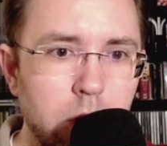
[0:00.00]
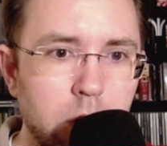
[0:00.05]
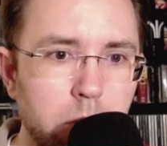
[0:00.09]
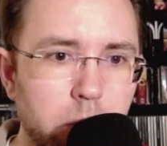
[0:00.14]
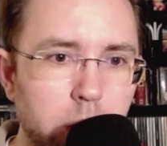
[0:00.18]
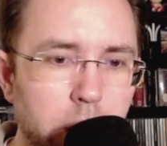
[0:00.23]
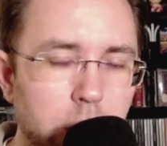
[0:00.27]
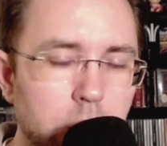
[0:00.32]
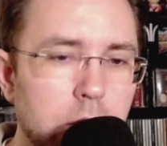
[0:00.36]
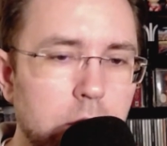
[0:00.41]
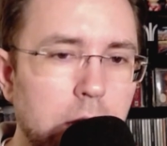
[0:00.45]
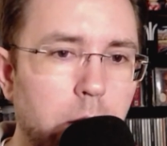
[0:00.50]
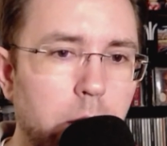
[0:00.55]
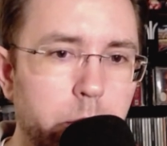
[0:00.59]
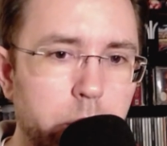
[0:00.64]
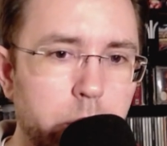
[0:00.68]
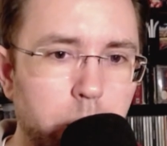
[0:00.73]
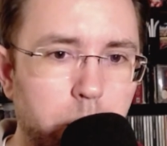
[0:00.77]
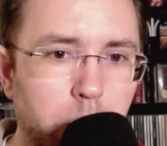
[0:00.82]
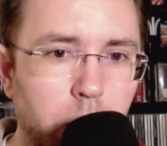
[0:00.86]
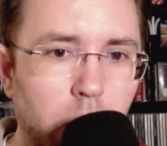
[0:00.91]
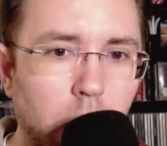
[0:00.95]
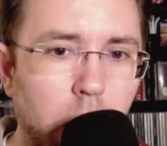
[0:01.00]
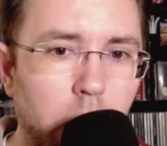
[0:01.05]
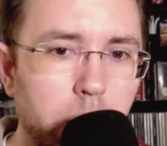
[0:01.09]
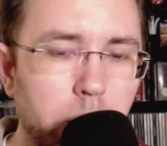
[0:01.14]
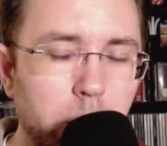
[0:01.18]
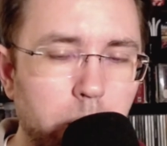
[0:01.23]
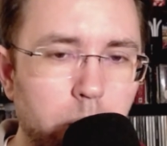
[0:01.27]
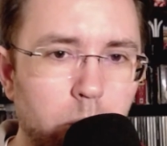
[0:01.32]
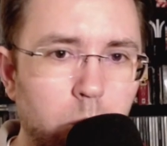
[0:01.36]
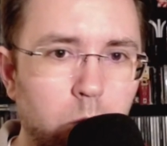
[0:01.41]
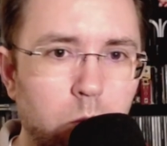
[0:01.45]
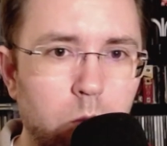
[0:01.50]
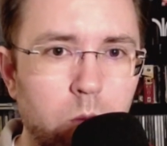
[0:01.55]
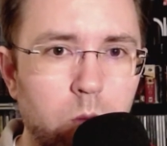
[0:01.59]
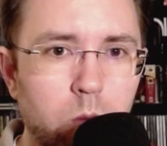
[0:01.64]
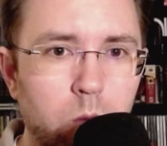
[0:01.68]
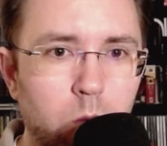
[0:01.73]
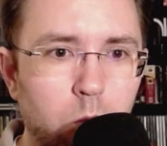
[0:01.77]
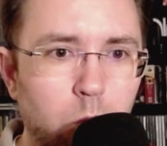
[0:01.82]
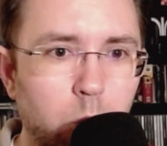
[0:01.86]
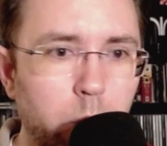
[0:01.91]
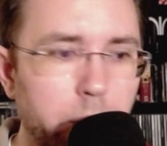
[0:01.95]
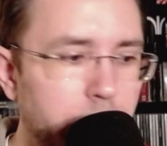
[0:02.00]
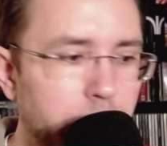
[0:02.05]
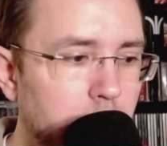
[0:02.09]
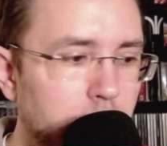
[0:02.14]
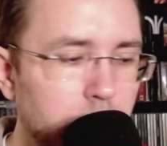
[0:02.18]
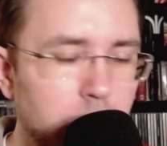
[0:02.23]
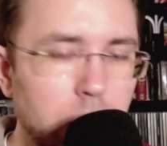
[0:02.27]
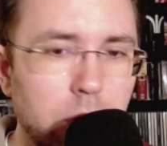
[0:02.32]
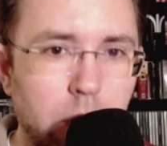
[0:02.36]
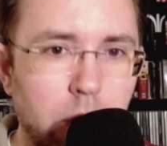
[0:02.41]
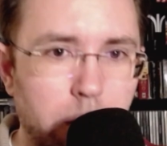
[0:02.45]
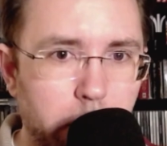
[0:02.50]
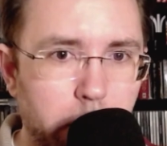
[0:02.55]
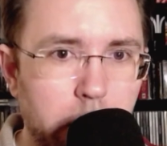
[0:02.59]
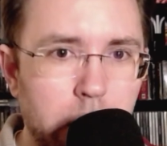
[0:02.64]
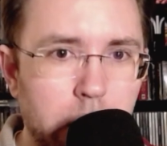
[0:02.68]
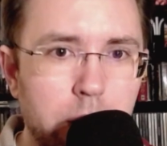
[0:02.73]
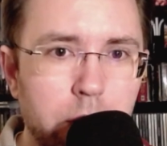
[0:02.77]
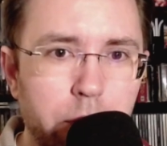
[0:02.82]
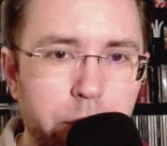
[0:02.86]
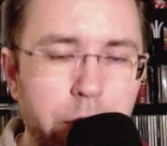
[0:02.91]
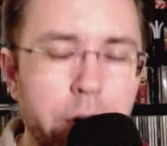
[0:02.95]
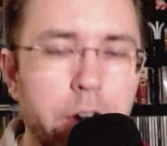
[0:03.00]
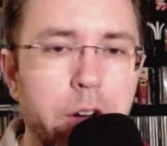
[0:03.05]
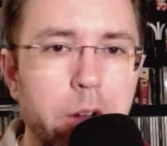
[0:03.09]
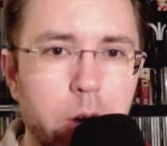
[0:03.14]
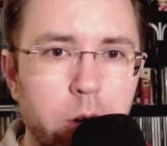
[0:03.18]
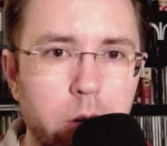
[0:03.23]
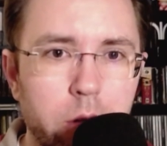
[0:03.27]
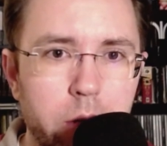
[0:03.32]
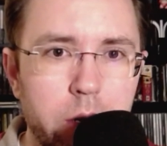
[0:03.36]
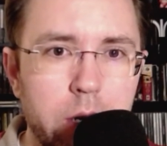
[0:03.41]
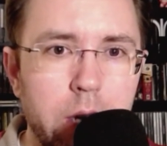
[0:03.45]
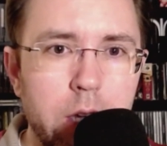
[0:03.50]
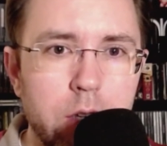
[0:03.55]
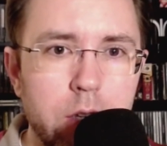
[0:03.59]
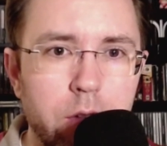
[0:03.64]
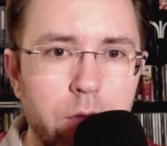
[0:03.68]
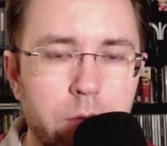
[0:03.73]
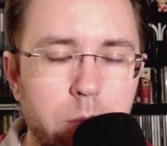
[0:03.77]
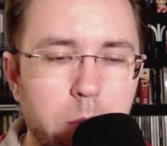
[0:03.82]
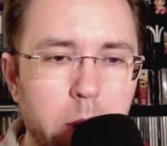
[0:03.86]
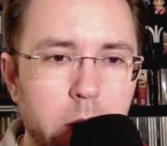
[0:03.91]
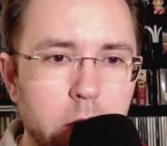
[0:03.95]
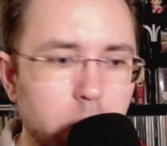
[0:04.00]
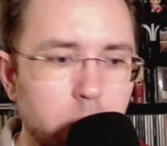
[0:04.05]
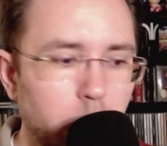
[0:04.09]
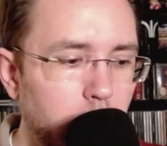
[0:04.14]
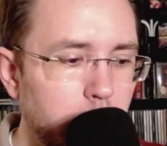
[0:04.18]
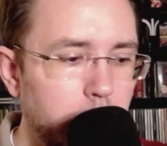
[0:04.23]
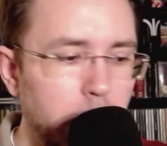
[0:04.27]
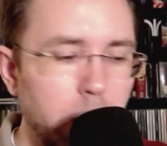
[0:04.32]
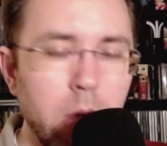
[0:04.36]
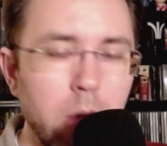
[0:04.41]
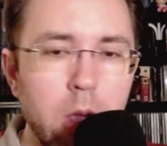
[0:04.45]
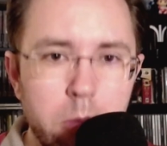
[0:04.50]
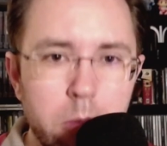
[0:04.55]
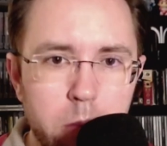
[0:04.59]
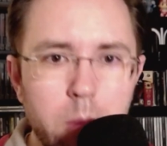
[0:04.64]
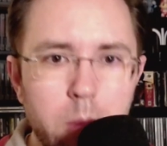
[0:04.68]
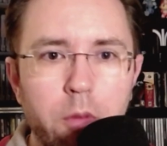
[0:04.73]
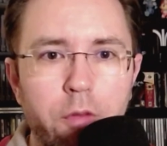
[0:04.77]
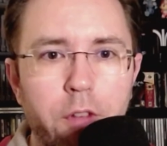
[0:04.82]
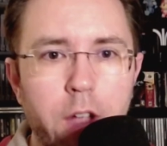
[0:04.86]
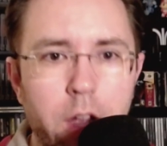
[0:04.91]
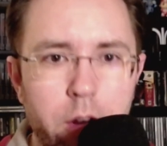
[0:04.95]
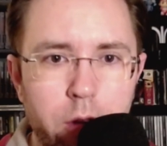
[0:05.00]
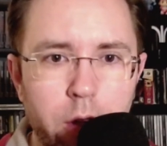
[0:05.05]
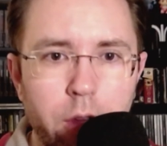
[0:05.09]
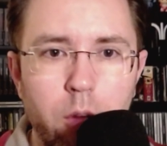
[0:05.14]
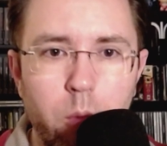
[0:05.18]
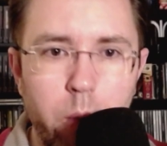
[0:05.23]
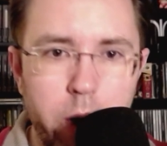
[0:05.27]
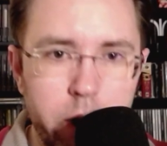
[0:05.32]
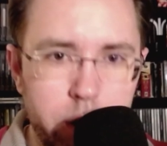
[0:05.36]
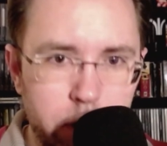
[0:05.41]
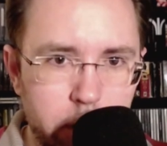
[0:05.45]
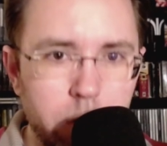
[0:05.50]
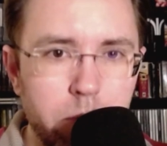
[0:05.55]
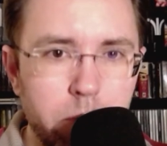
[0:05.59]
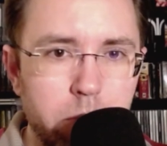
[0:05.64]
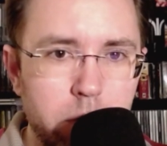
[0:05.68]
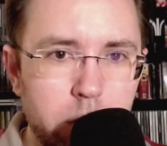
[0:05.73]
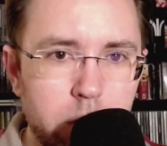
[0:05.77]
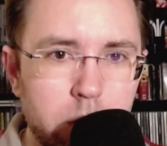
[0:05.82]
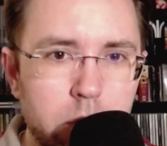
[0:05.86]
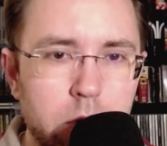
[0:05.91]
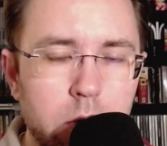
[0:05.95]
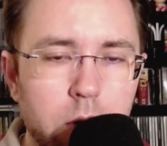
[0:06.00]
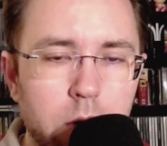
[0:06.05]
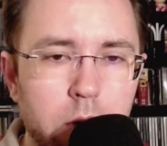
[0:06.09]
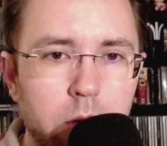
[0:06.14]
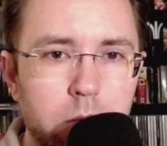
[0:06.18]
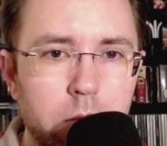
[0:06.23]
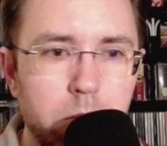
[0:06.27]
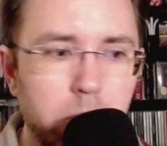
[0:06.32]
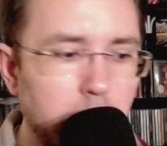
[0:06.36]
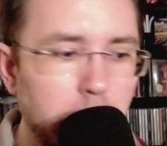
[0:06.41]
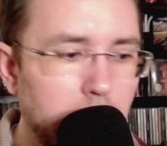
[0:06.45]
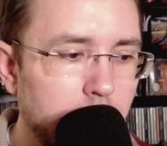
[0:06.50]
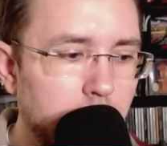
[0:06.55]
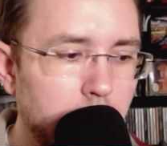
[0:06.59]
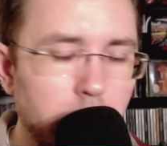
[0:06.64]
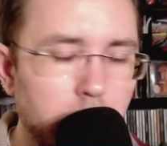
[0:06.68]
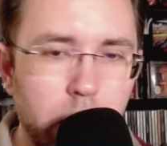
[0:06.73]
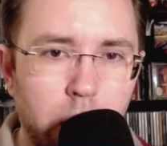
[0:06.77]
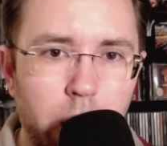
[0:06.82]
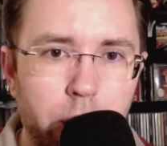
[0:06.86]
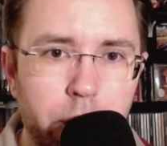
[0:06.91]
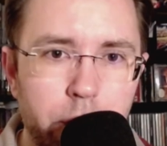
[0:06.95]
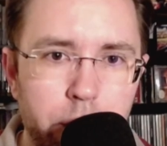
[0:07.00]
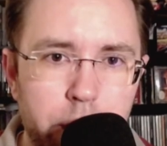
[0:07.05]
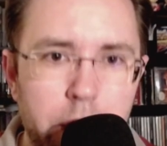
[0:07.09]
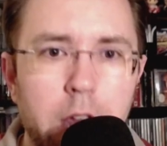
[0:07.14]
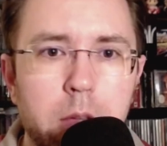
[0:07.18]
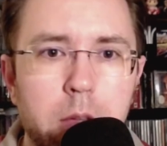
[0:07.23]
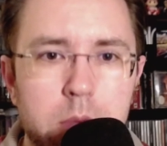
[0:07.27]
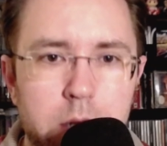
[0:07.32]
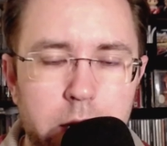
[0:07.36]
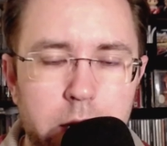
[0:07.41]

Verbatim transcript: because that was a problem with this in the in the very early days of PS1 people found other ways to to make other games